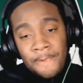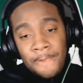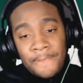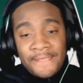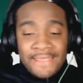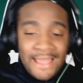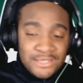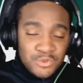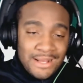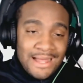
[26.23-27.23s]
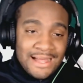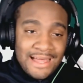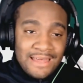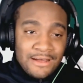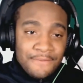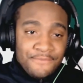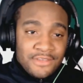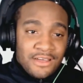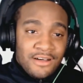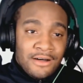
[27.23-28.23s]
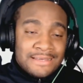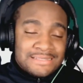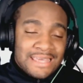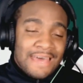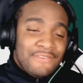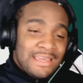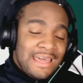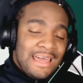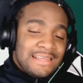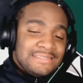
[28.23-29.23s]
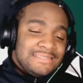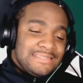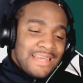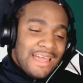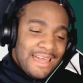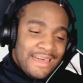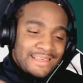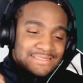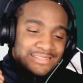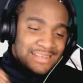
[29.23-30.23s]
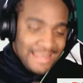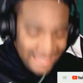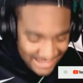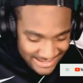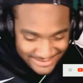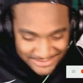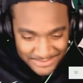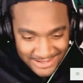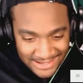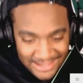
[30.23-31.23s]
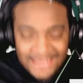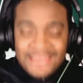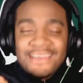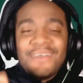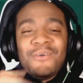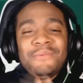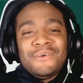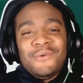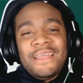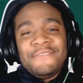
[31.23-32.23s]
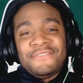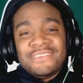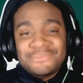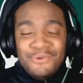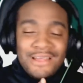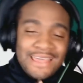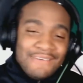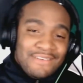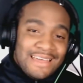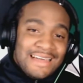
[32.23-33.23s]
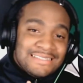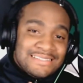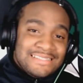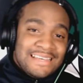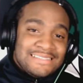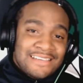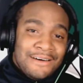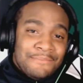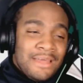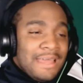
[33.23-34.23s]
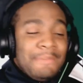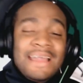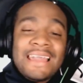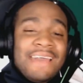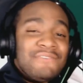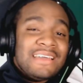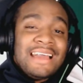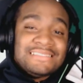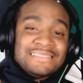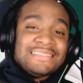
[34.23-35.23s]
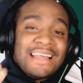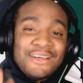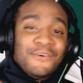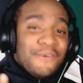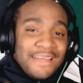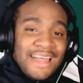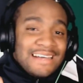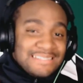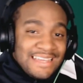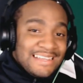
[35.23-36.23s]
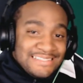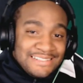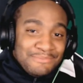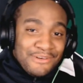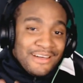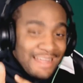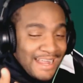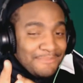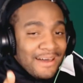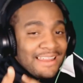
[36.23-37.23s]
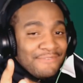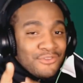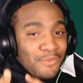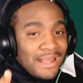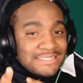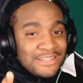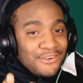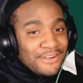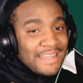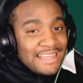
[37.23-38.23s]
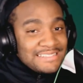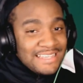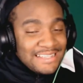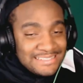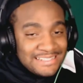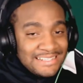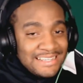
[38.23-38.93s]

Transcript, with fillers: the next one I got up for y'all is Kevin Gates change lanes, man. We've been waiting for this boy Kevin Gates to say something. Man, Kevin Gates is like CoryxKenshin, bro. Everybody, if you watched CoryxKenshin